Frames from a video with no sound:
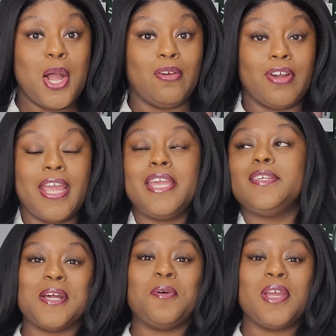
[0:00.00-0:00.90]
All
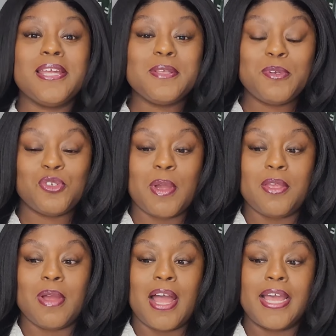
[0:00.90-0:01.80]
right. So either which way,
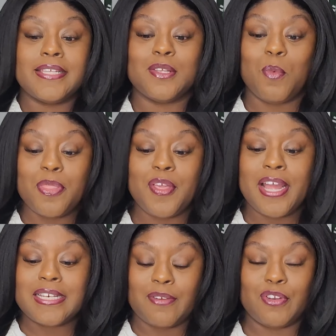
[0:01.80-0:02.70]
you guys, the one
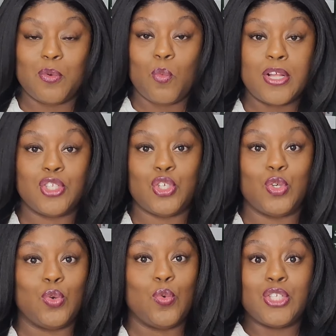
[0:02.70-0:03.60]
thing I definitely want
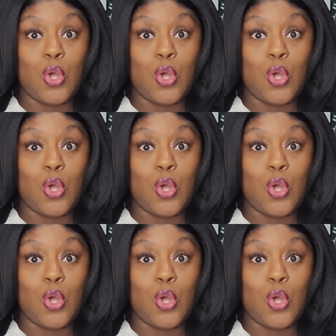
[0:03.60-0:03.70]
to